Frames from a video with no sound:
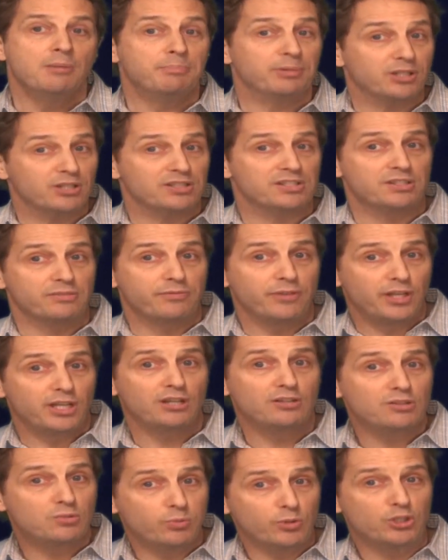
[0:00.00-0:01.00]
because the
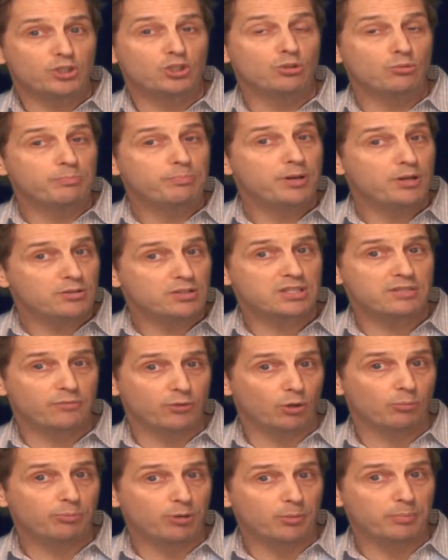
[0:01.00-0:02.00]
videos which you post of
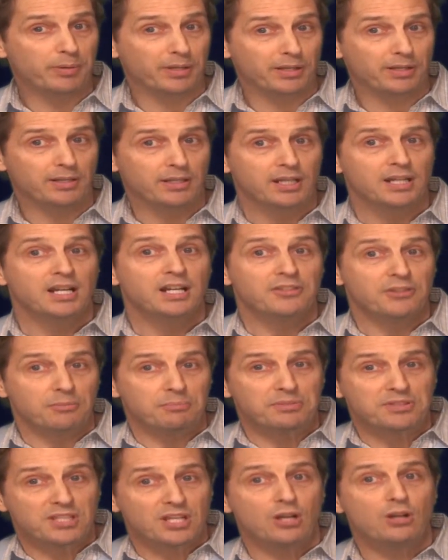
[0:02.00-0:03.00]
your property
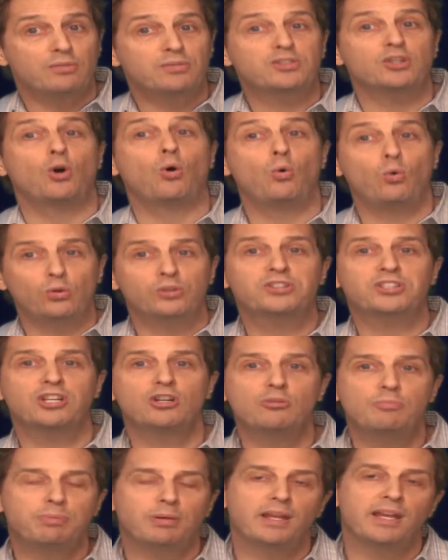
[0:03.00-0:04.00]
themselves
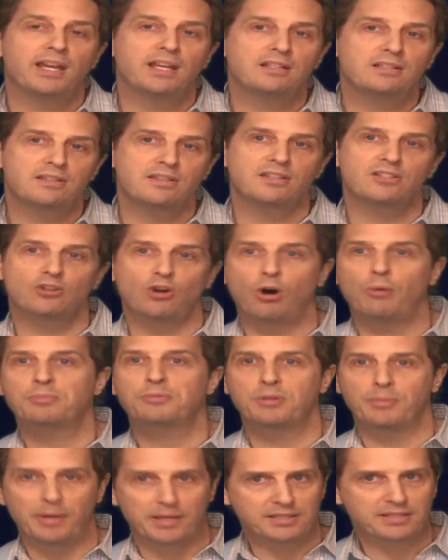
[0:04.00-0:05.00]
also play into this
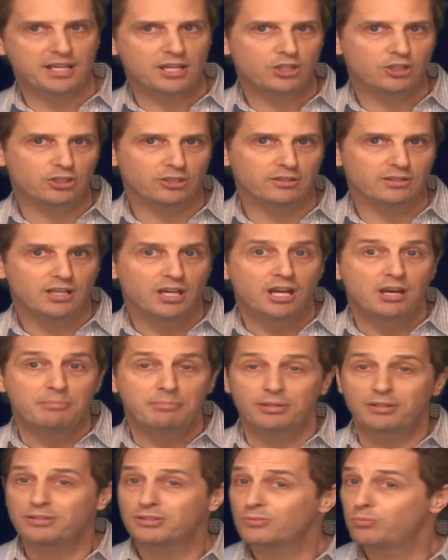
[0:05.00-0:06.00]
optimization
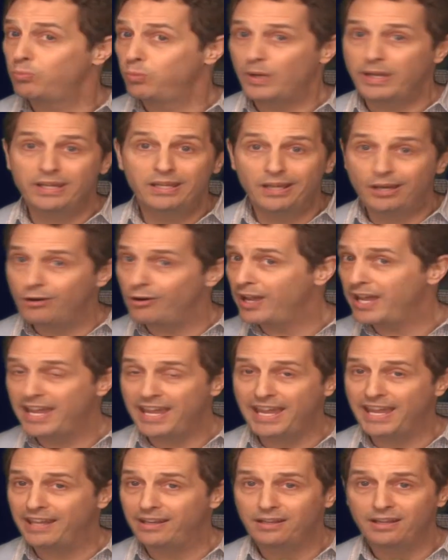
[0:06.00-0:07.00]
because we go
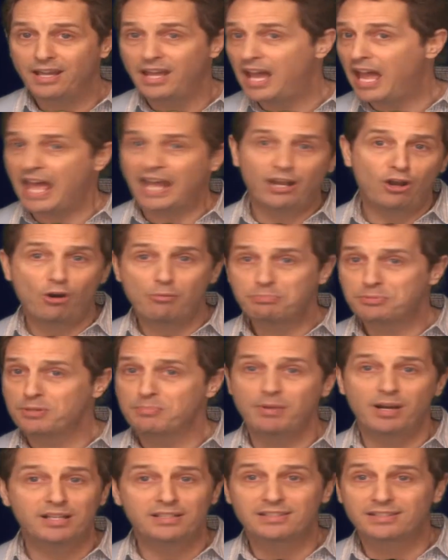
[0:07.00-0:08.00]
ahead and
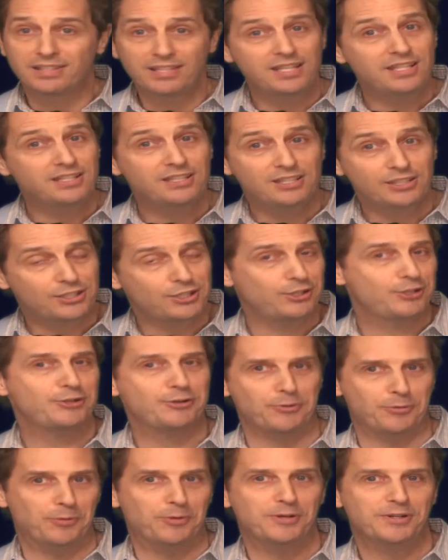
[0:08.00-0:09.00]
optimize these
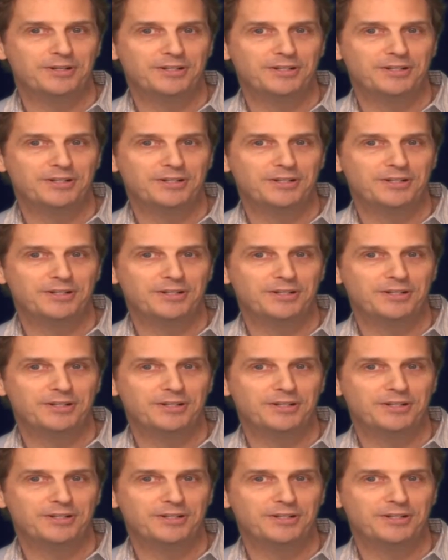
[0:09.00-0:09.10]
too.